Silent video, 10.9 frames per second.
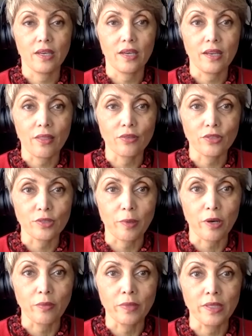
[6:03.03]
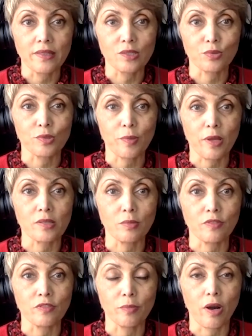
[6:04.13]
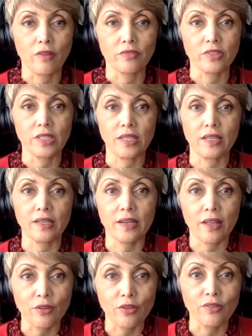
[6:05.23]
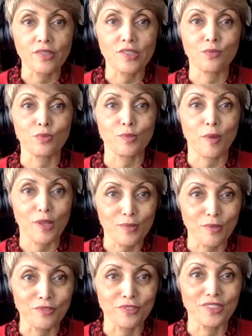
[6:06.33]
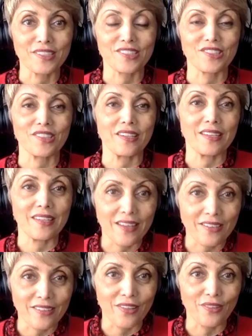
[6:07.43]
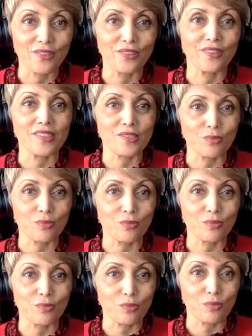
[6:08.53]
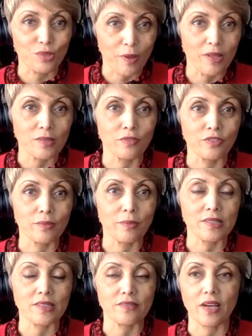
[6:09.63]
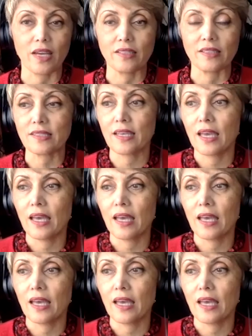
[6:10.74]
another department that's responsible for poverty, and another that's responsible for addiction, and yet another that's responsible for domestic violence.